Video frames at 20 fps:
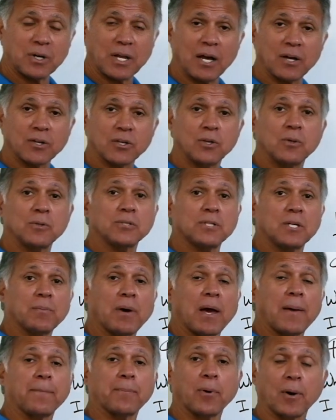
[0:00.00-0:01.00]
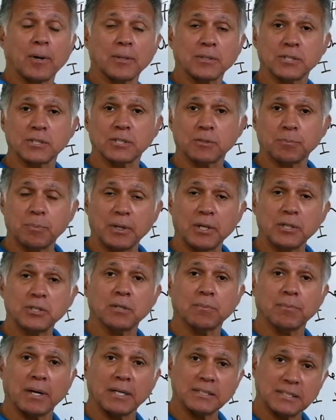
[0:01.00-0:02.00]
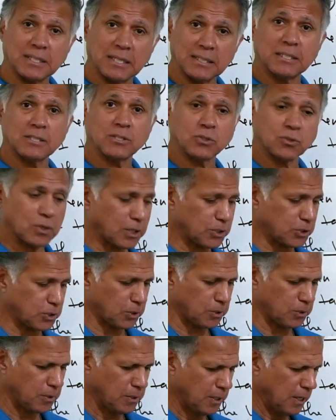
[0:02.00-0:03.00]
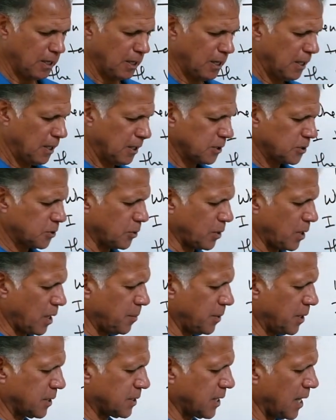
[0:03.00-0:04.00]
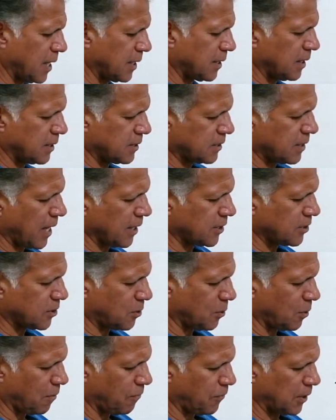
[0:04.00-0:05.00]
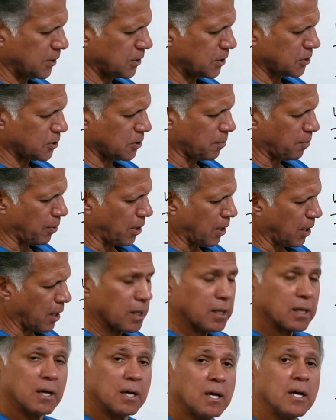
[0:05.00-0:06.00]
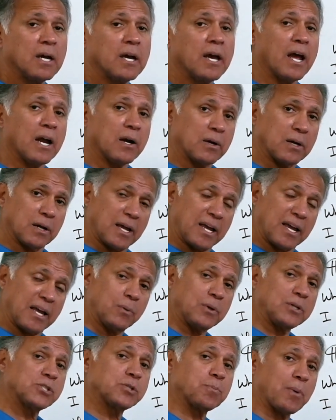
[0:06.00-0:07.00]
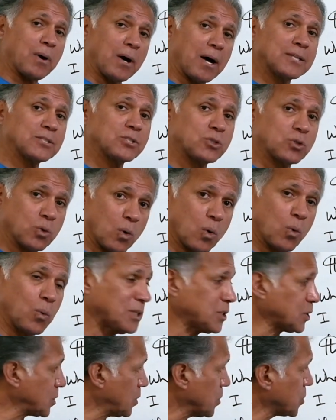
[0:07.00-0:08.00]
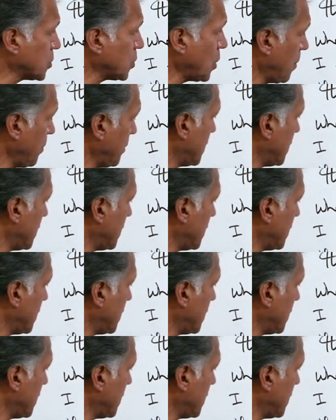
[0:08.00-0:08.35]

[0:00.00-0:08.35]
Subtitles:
now using my parts of speech and my sentence structure? So now I'm going to take these next two. He fetches the ball and he responds to a whistle. So I'm